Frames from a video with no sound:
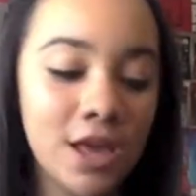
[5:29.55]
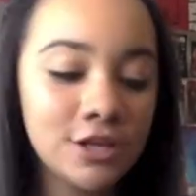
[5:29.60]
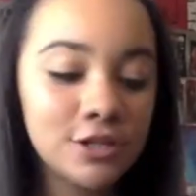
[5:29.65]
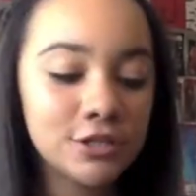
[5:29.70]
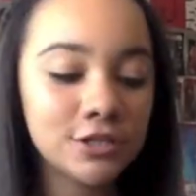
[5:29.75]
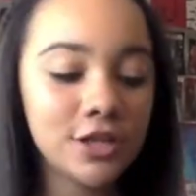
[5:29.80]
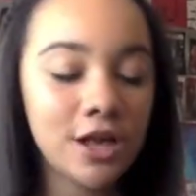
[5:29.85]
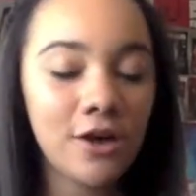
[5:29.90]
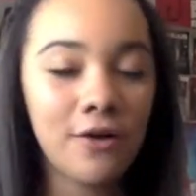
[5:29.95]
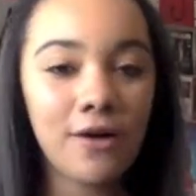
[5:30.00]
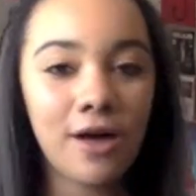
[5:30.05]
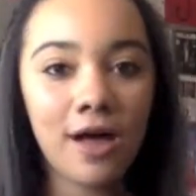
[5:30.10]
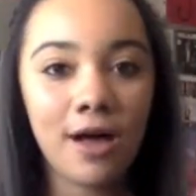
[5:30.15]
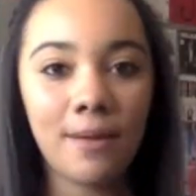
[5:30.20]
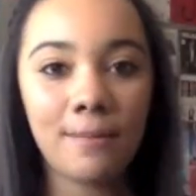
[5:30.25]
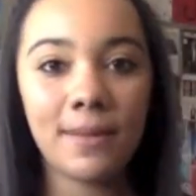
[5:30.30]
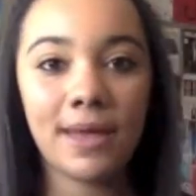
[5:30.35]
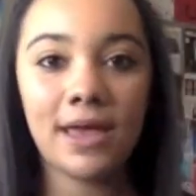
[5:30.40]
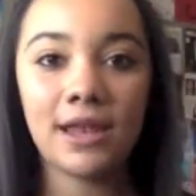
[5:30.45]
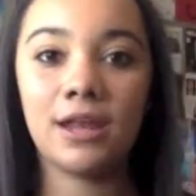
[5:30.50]
So
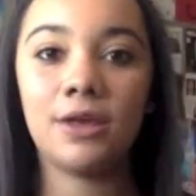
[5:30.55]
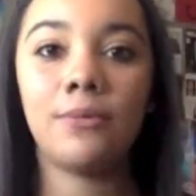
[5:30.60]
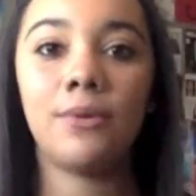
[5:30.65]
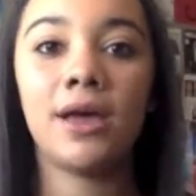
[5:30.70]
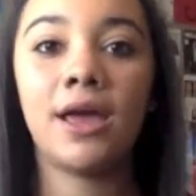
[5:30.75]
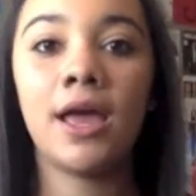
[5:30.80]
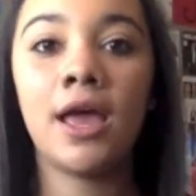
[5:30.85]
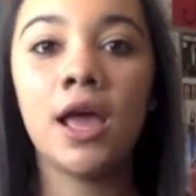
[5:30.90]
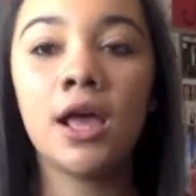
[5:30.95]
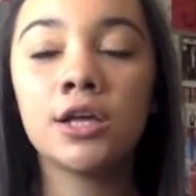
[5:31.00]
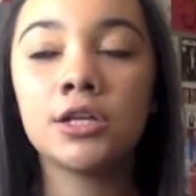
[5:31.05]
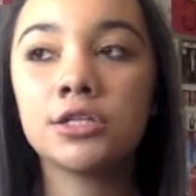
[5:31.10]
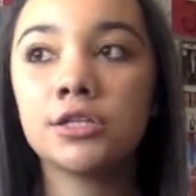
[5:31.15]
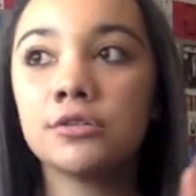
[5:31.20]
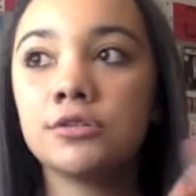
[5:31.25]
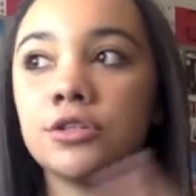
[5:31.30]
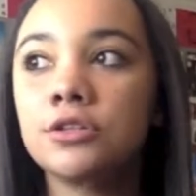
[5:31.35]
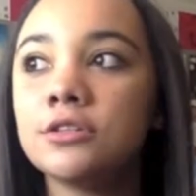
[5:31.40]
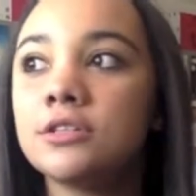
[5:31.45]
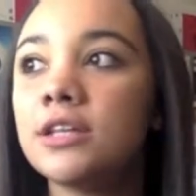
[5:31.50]
um anyway,
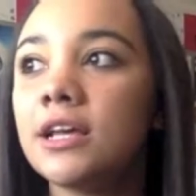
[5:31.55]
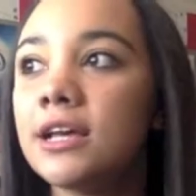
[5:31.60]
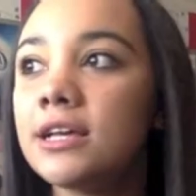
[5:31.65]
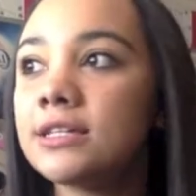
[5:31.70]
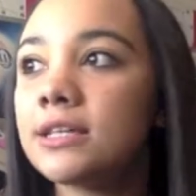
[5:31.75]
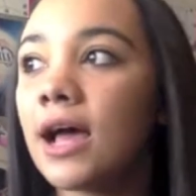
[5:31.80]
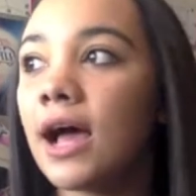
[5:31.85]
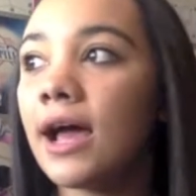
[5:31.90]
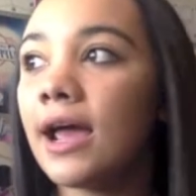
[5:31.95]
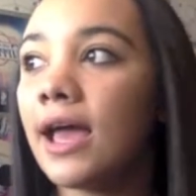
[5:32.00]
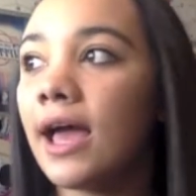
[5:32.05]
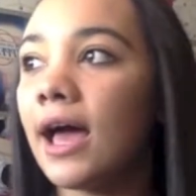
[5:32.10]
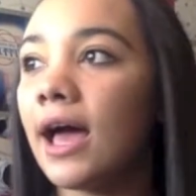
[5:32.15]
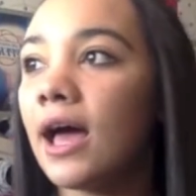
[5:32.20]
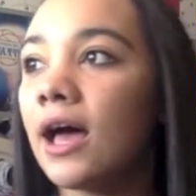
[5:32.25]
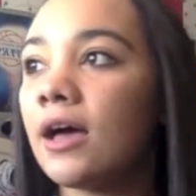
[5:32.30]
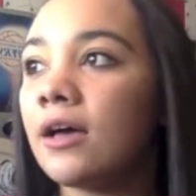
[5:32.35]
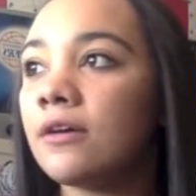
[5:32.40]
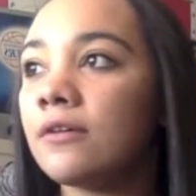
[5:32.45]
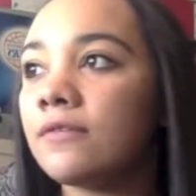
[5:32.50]
so Tuesdays I
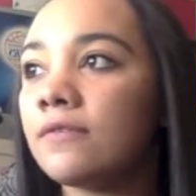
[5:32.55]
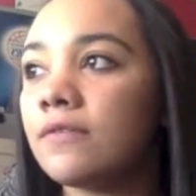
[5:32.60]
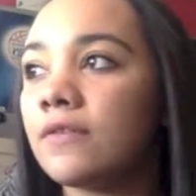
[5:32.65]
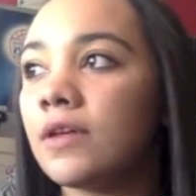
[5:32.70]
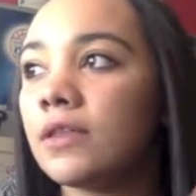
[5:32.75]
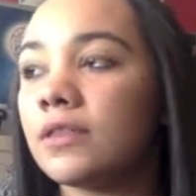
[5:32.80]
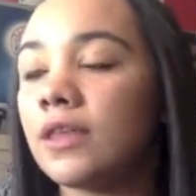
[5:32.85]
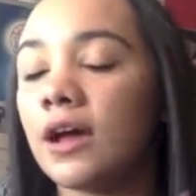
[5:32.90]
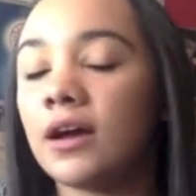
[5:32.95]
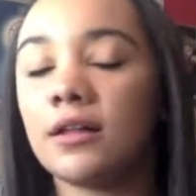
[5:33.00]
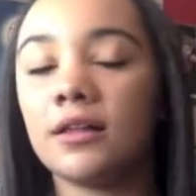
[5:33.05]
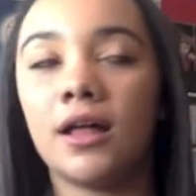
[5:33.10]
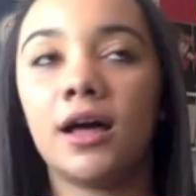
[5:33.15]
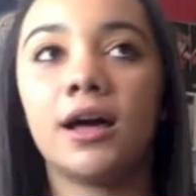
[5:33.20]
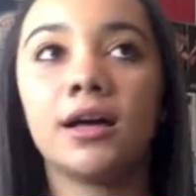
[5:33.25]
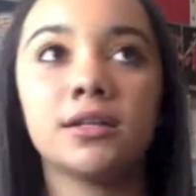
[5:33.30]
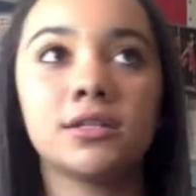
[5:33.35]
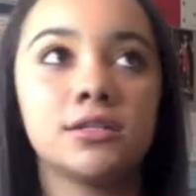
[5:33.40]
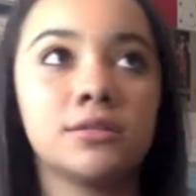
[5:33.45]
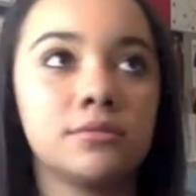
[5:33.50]
have that
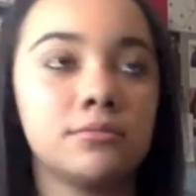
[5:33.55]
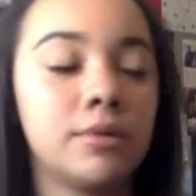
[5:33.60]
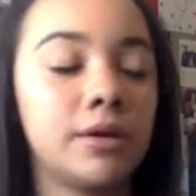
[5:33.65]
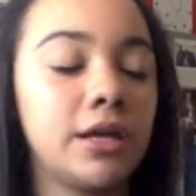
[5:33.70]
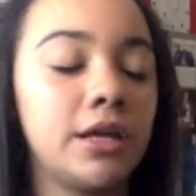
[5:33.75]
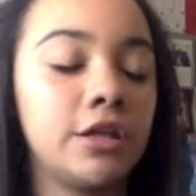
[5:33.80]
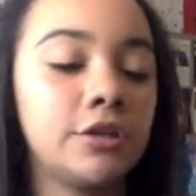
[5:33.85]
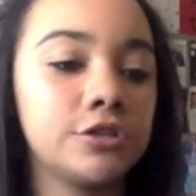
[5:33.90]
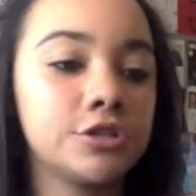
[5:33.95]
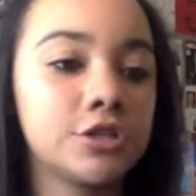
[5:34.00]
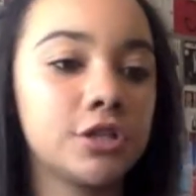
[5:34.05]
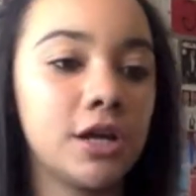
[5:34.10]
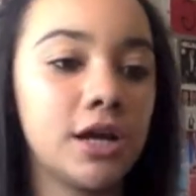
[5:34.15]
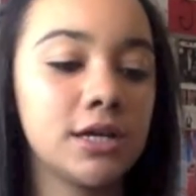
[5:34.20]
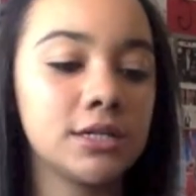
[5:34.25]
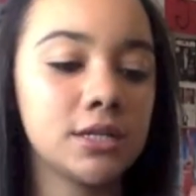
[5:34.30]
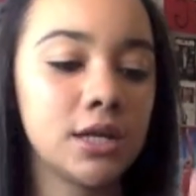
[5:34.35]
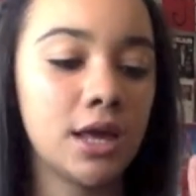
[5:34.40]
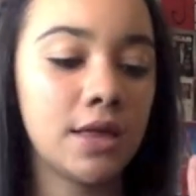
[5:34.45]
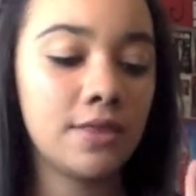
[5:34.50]
class, my English
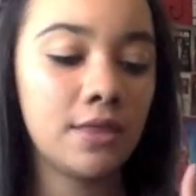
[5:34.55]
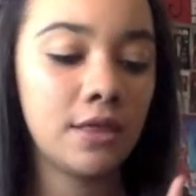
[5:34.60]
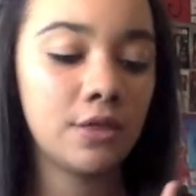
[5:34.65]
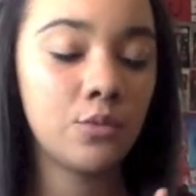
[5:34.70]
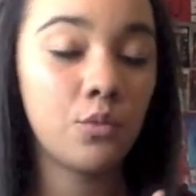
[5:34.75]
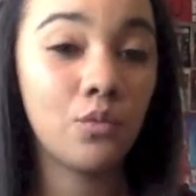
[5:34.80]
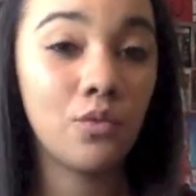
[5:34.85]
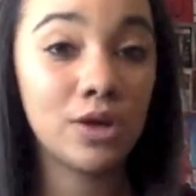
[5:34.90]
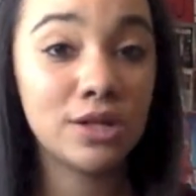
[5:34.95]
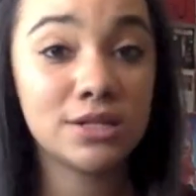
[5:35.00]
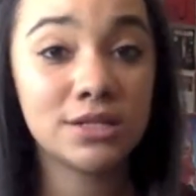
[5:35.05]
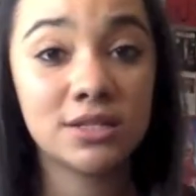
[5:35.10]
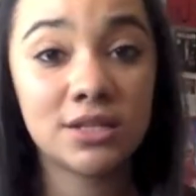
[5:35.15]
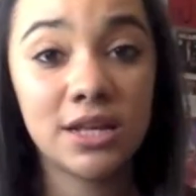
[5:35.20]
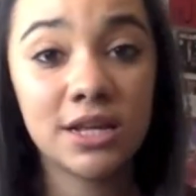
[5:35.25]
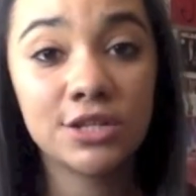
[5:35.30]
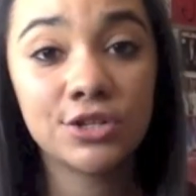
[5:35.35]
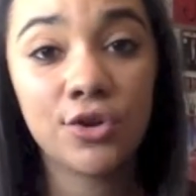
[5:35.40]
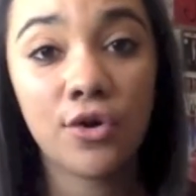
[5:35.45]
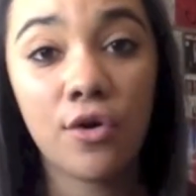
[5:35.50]
class, and then
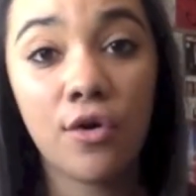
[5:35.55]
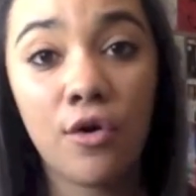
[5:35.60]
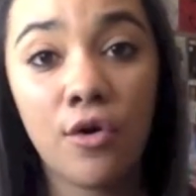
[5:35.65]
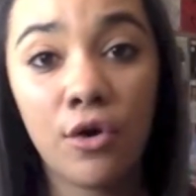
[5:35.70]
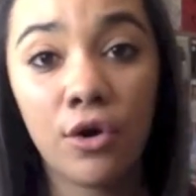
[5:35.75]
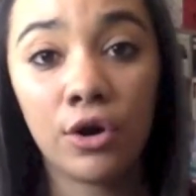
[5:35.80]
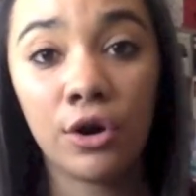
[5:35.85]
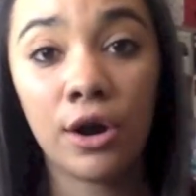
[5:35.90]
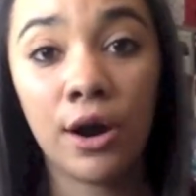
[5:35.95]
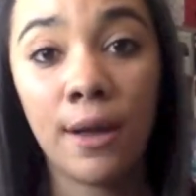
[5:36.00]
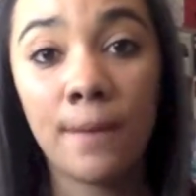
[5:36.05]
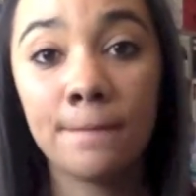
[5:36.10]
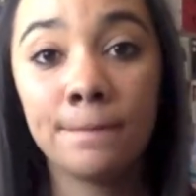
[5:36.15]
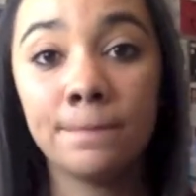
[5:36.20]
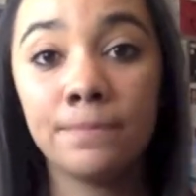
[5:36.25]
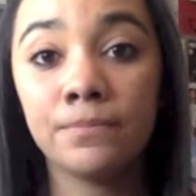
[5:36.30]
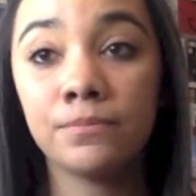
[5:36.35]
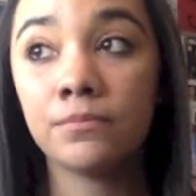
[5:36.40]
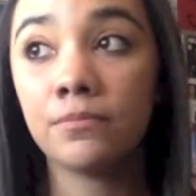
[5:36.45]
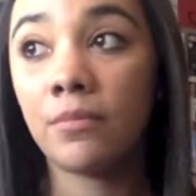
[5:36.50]
Wednesdays are
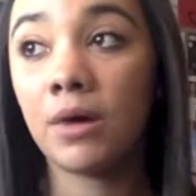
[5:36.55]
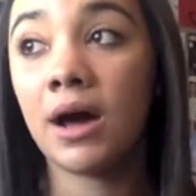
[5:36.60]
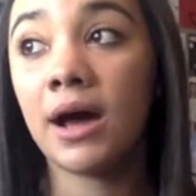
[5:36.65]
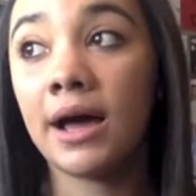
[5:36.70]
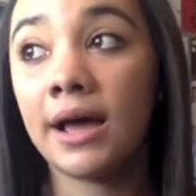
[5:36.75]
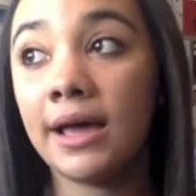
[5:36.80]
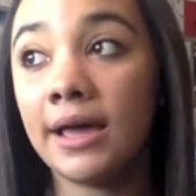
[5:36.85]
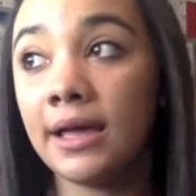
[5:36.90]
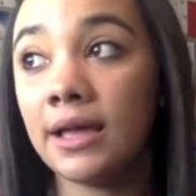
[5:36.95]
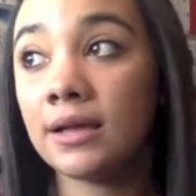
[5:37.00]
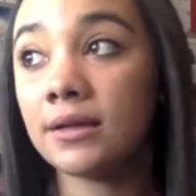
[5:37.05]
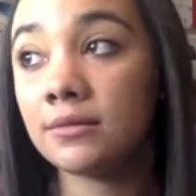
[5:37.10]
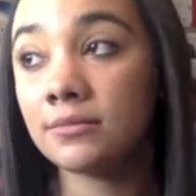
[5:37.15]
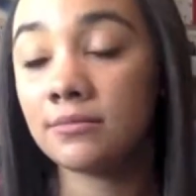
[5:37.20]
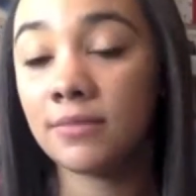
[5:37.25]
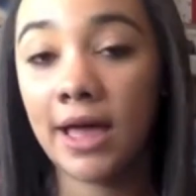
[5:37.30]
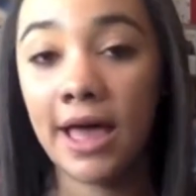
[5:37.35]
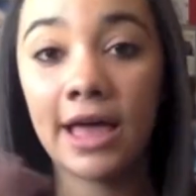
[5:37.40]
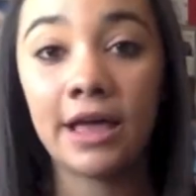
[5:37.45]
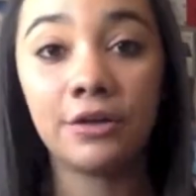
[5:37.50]
my
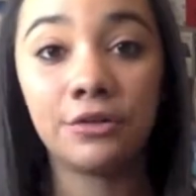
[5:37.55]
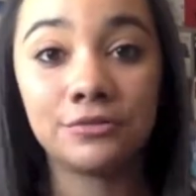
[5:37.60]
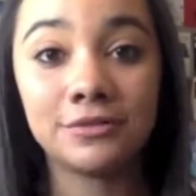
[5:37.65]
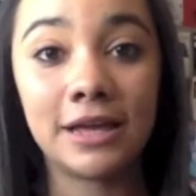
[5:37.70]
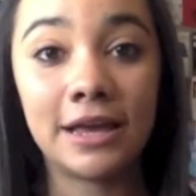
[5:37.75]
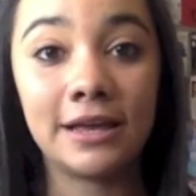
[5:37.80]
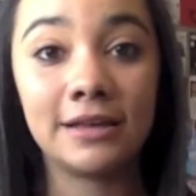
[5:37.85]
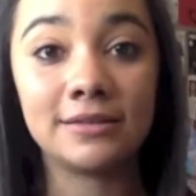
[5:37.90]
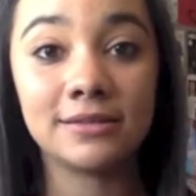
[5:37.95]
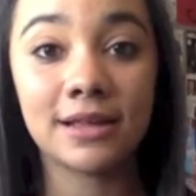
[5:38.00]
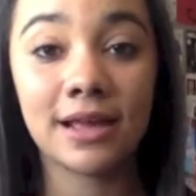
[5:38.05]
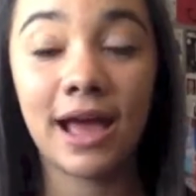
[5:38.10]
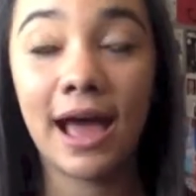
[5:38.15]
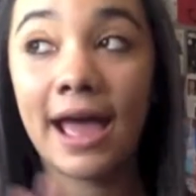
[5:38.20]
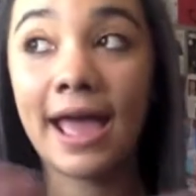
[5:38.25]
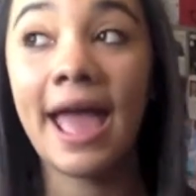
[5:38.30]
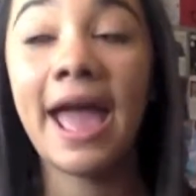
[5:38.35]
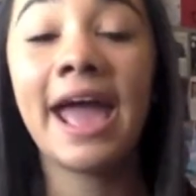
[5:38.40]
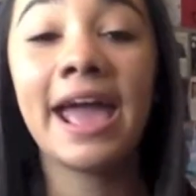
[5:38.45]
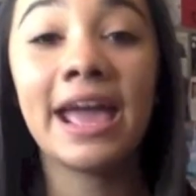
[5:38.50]
hell days. Like
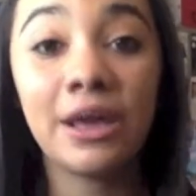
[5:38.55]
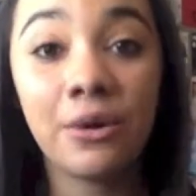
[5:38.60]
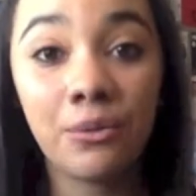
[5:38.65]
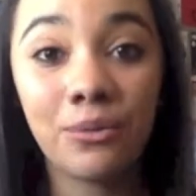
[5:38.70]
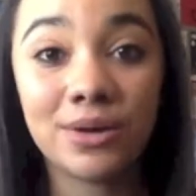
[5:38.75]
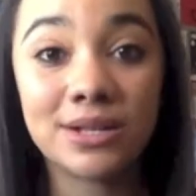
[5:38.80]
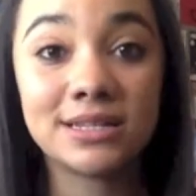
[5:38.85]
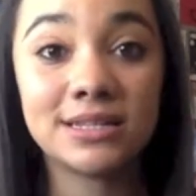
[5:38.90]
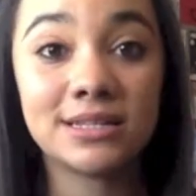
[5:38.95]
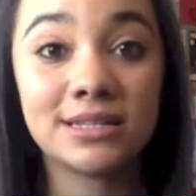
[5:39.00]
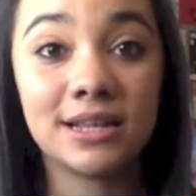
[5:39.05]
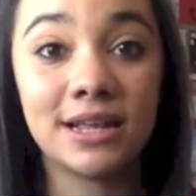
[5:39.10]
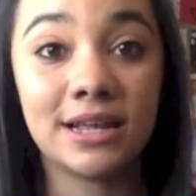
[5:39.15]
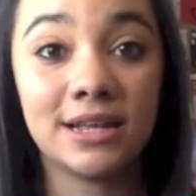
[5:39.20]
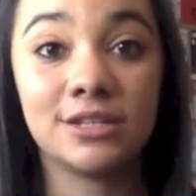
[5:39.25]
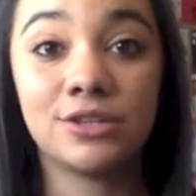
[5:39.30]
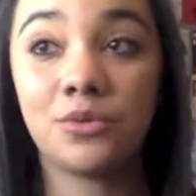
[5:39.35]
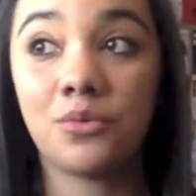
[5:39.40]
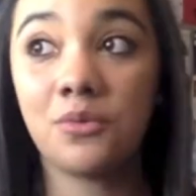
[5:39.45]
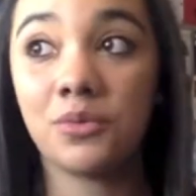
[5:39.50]
I hate
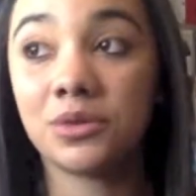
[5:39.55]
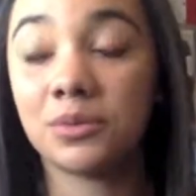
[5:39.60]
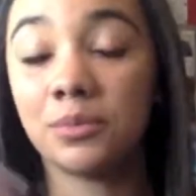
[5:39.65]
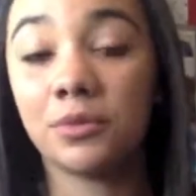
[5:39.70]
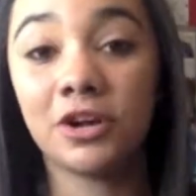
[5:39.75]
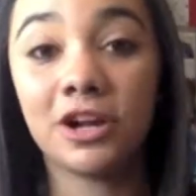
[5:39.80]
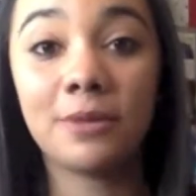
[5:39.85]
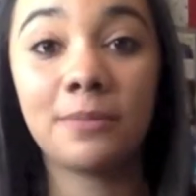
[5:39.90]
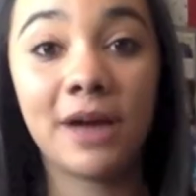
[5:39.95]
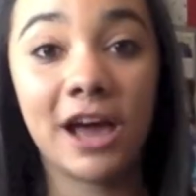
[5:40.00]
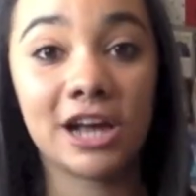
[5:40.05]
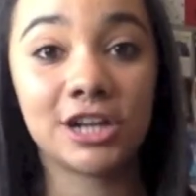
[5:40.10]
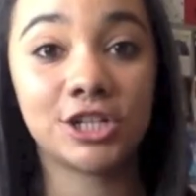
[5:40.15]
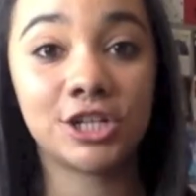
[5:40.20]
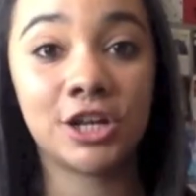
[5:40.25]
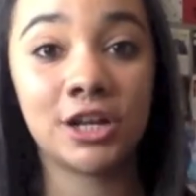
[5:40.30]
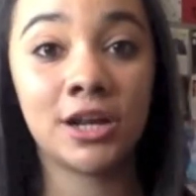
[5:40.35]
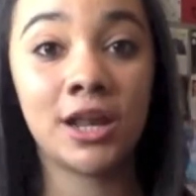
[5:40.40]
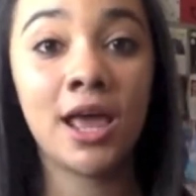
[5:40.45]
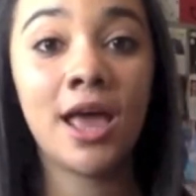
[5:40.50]
Wednesdays with burning
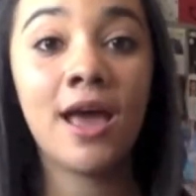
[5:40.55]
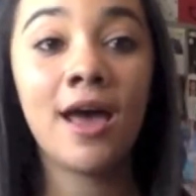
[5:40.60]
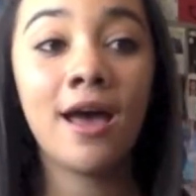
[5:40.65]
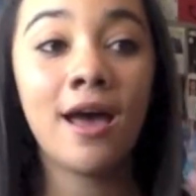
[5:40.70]
passion.